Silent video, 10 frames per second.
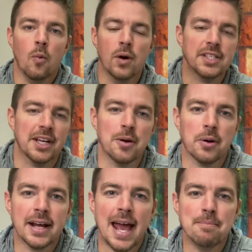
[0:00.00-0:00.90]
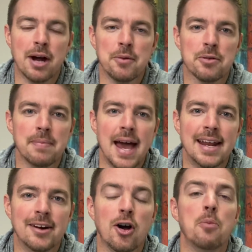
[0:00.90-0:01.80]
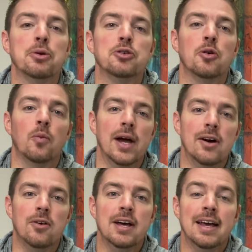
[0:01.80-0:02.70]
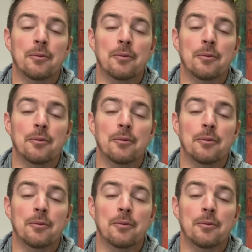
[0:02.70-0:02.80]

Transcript: What's up, good word gang? Money with Matt here. Hope you're doing well.